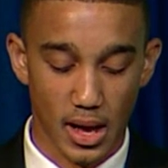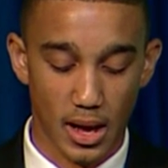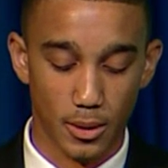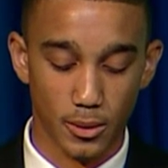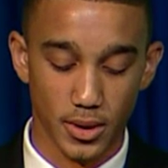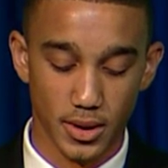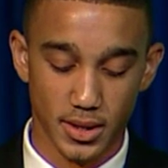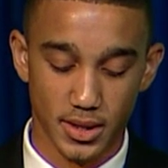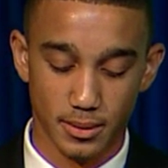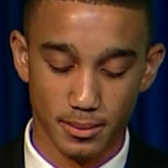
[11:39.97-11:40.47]
I
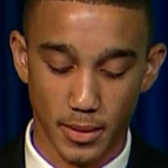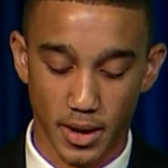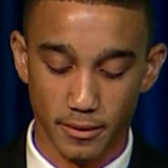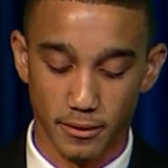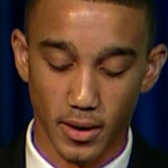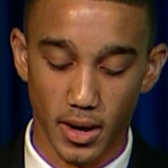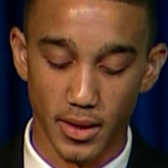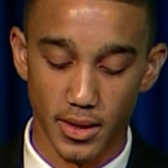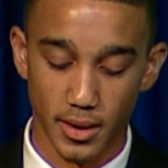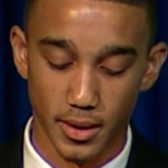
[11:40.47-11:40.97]
wish my
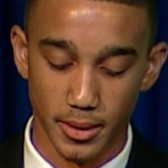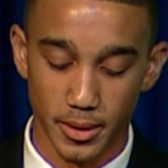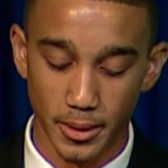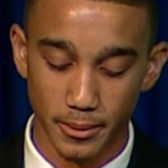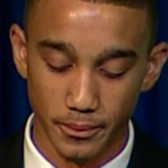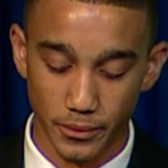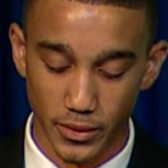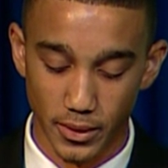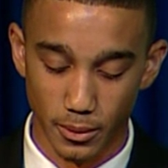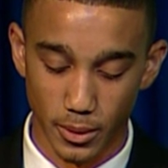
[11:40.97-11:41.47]
father
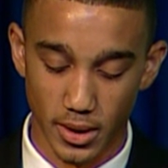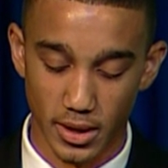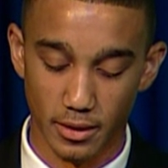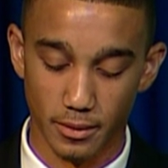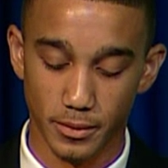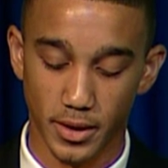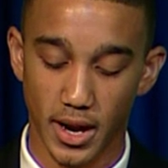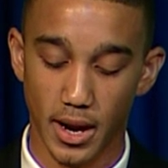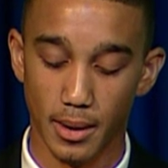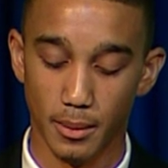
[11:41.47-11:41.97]
would
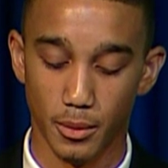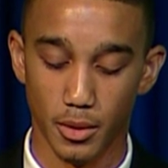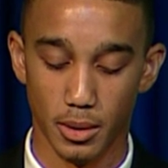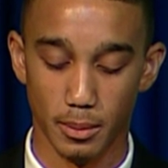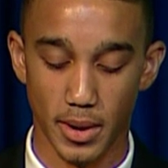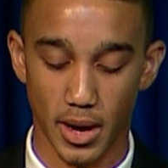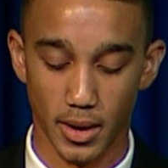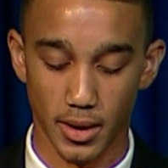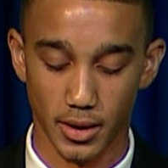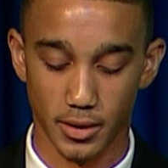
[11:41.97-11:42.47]
have cared more
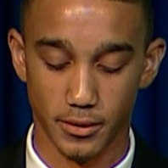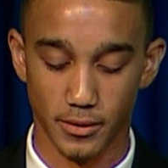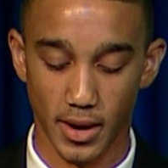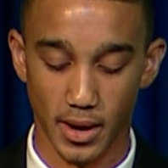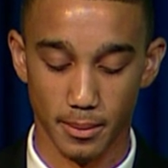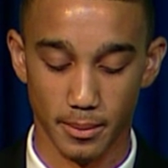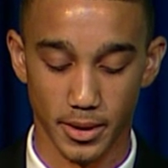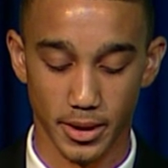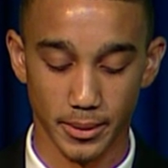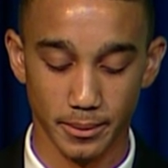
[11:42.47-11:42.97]
about his
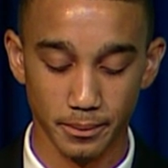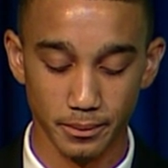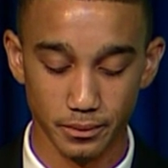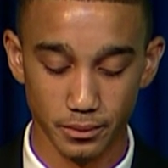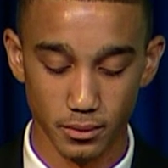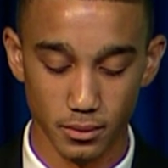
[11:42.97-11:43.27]
family,